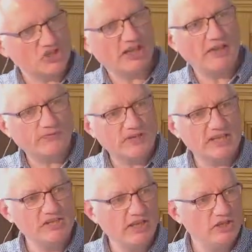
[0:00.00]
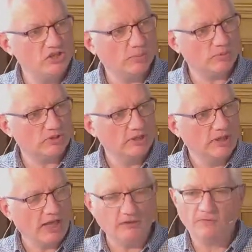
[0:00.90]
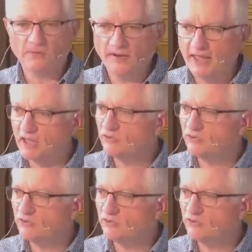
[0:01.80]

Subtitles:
left Egypt and fled